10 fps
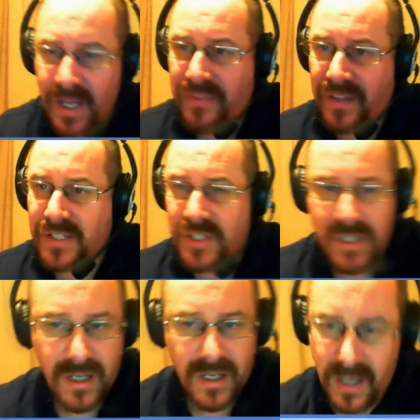think it's just
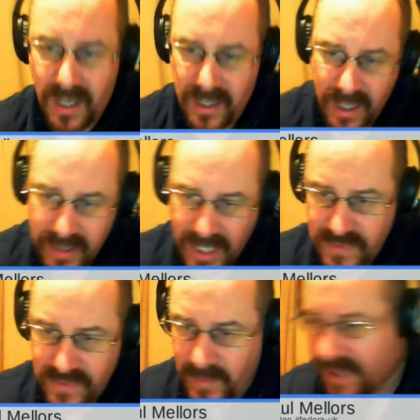a case
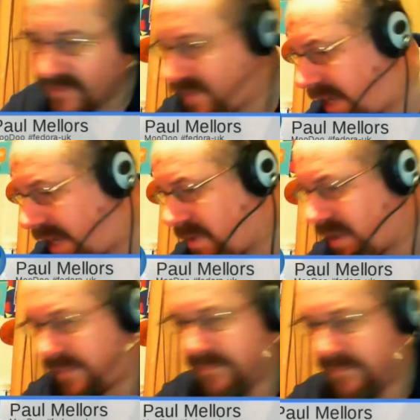for me of getting
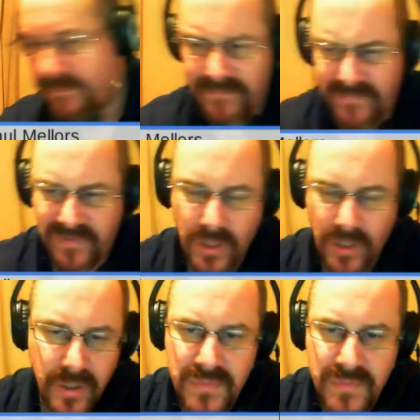my
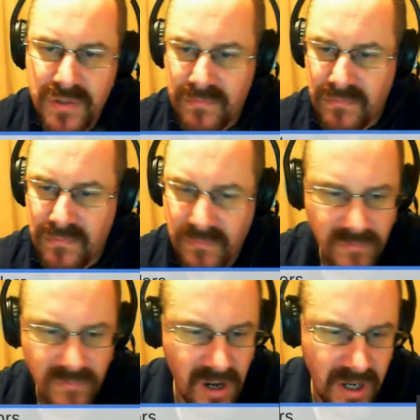volumes
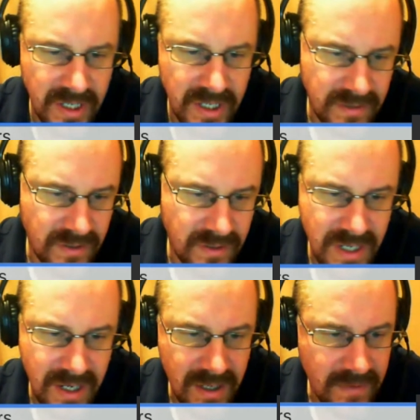right, because
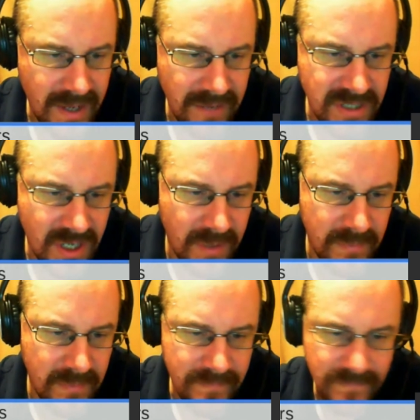every
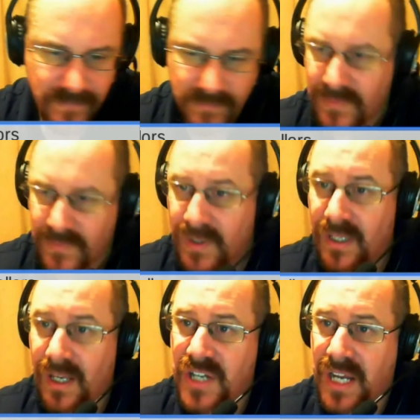time I
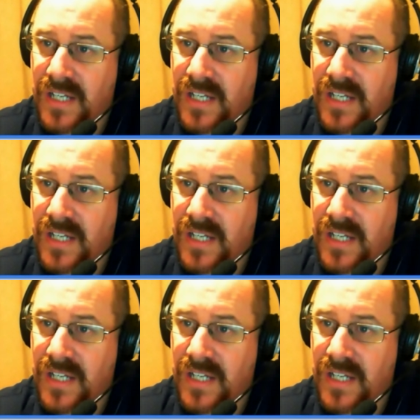change